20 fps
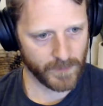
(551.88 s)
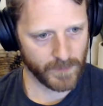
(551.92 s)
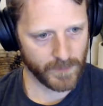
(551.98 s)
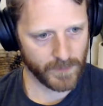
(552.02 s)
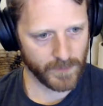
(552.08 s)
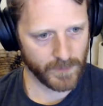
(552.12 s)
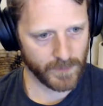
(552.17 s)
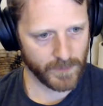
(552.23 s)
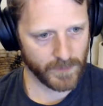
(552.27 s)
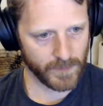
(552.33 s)

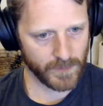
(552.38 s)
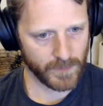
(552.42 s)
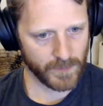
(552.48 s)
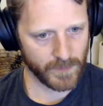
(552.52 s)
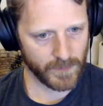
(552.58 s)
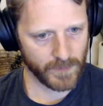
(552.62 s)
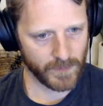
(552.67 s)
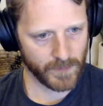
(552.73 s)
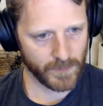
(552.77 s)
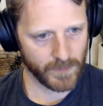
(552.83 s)

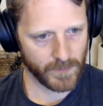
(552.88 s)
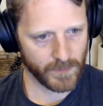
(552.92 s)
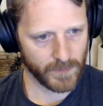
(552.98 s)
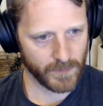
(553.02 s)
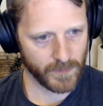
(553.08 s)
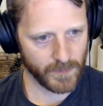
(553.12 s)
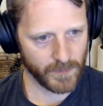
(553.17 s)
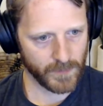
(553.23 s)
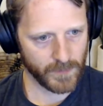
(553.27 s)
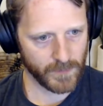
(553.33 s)

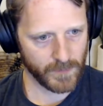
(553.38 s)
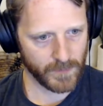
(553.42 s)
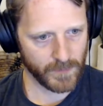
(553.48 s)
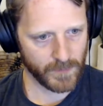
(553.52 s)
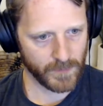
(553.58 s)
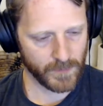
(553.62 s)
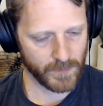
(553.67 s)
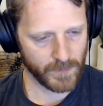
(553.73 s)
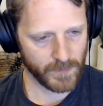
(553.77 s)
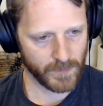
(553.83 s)

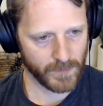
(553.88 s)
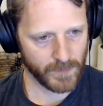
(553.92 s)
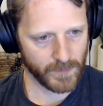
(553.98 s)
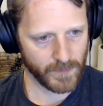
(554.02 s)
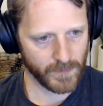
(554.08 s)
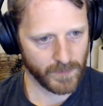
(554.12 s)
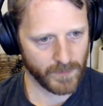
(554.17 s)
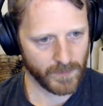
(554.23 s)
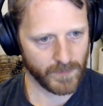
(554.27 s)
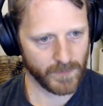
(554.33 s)

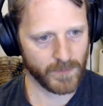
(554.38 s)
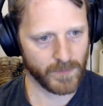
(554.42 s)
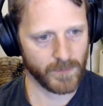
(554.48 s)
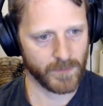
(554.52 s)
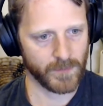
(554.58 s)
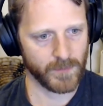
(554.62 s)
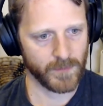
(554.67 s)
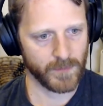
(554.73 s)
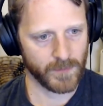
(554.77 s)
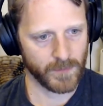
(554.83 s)

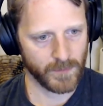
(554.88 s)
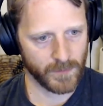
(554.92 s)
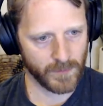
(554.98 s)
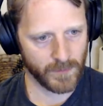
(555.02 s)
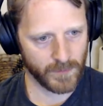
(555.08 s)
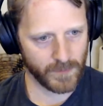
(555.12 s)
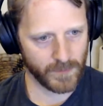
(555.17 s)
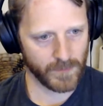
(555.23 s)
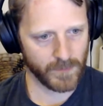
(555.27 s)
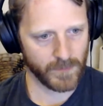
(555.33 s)

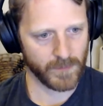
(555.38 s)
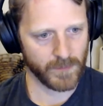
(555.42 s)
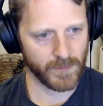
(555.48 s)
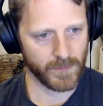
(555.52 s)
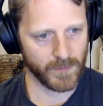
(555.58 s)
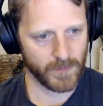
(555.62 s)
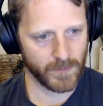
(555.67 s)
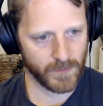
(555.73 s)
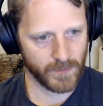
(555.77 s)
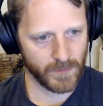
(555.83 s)

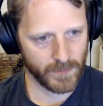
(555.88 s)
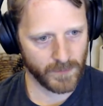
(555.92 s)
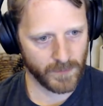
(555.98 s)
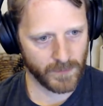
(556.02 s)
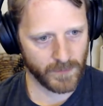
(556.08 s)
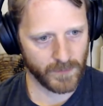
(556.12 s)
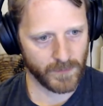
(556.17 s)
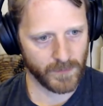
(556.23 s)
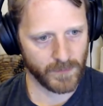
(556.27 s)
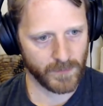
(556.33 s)

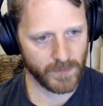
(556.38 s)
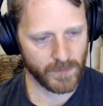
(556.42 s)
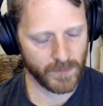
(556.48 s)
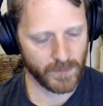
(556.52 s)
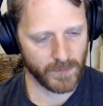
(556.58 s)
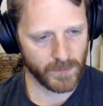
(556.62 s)
[no speech]